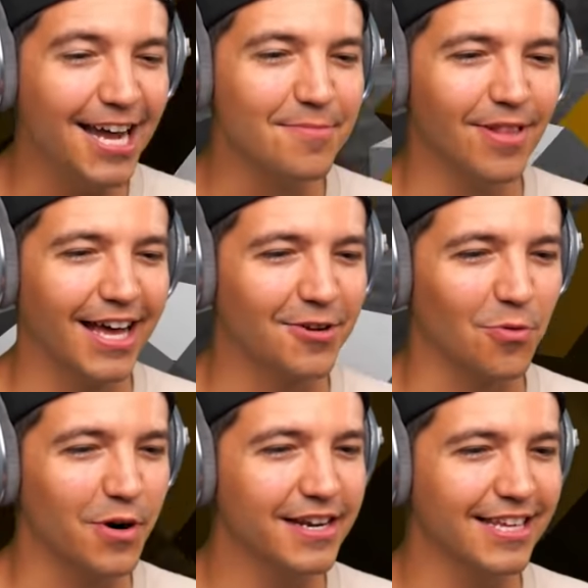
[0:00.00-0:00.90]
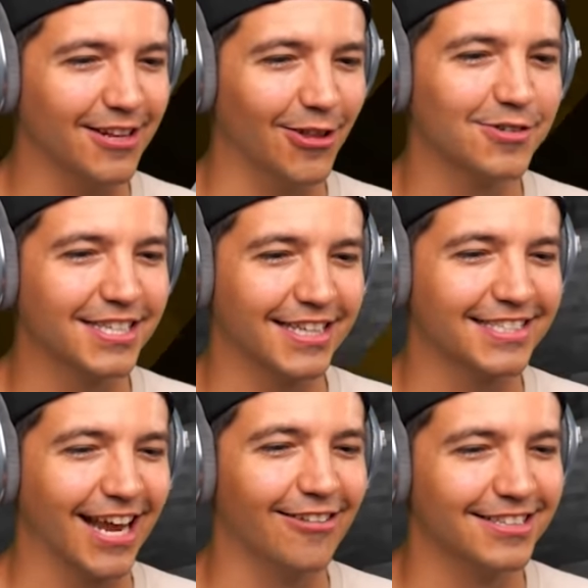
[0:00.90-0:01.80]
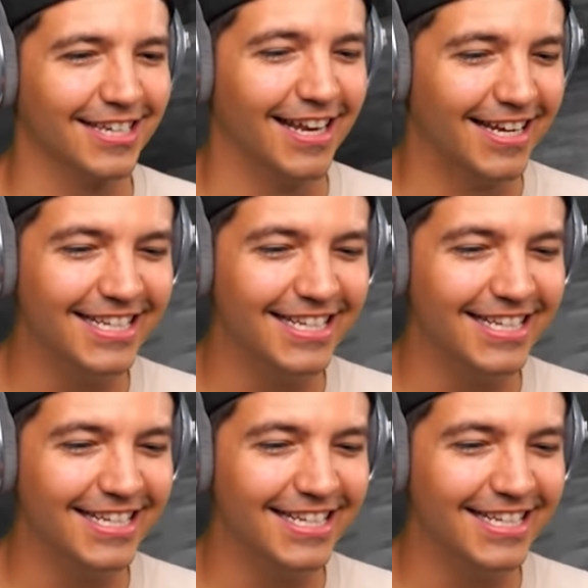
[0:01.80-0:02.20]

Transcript: I am like really close to the skeleton and